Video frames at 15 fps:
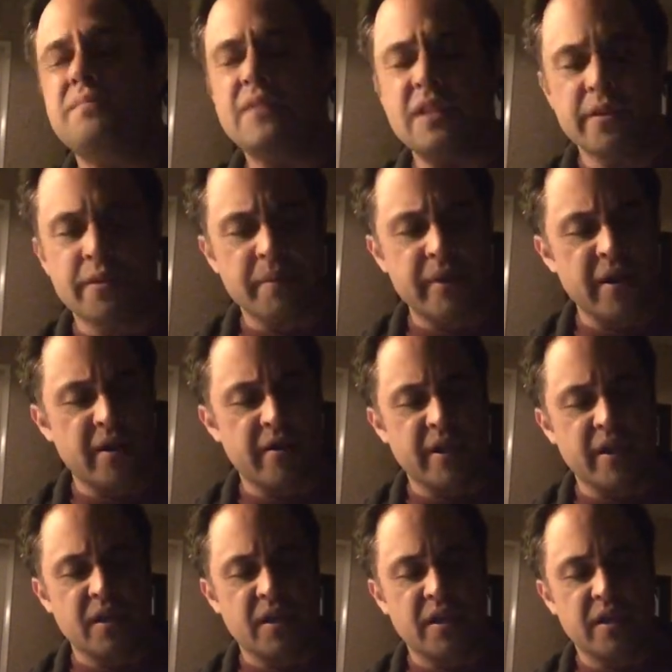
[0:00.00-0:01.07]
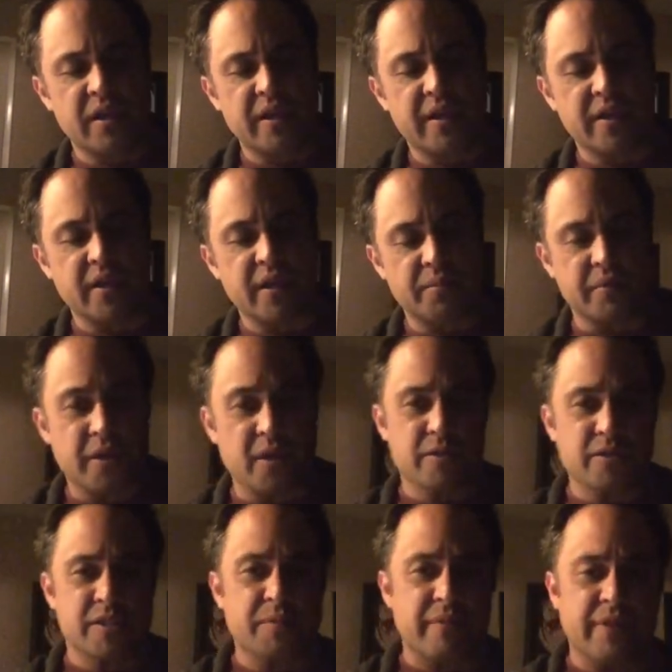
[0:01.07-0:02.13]
the Bay Area, and I'm gonna go
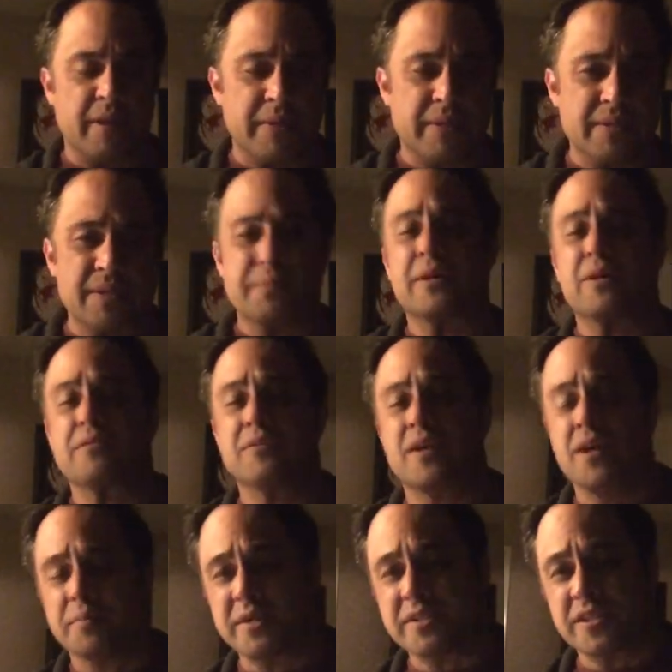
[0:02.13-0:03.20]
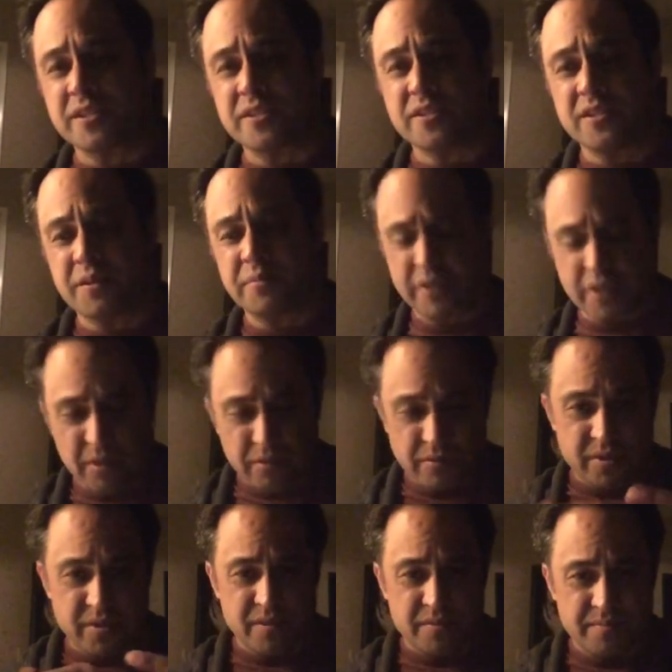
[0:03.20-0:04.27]
see my family. I'm gonna go hug my sister. I'm gonna go
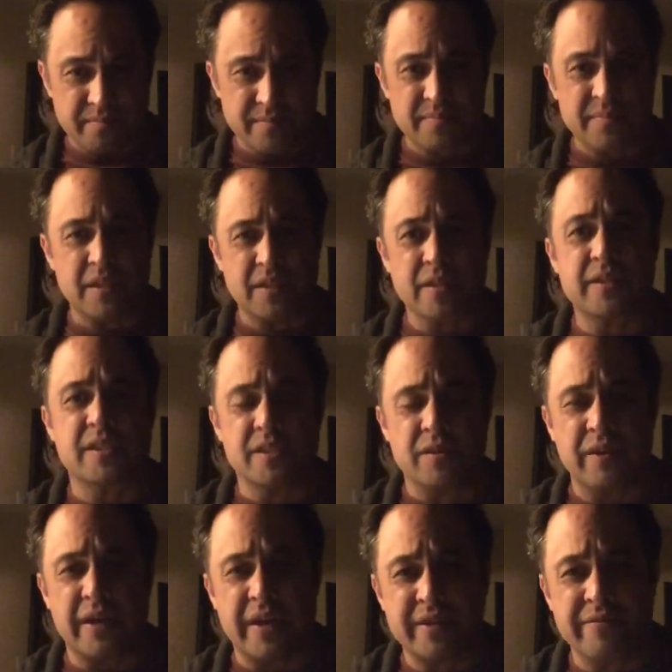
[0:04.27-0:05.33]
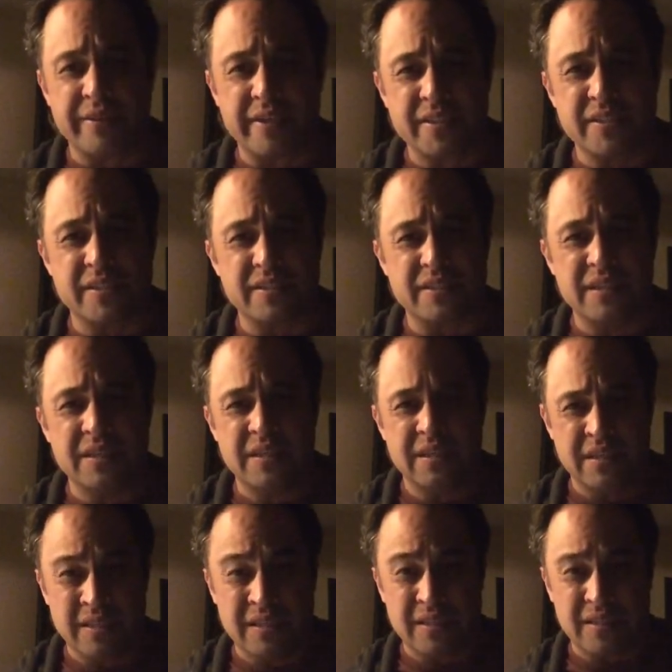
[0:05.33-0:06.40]
look this little guy in the face and
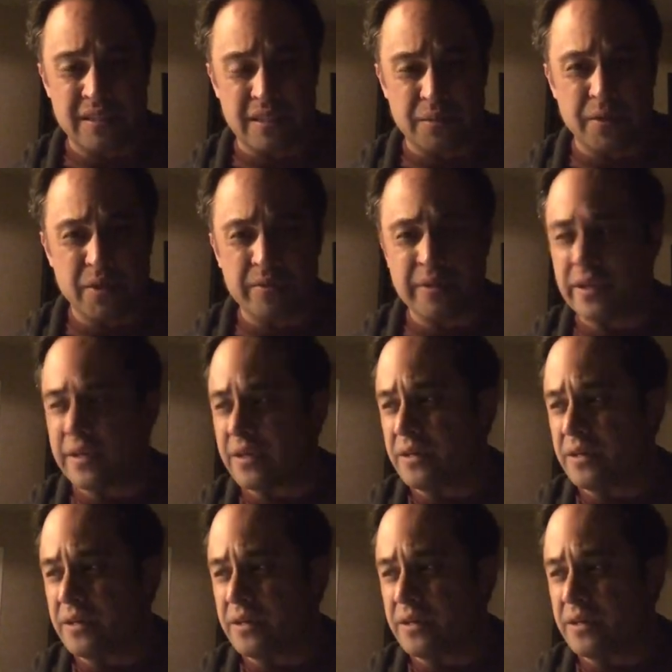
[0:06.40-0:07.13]
let him know that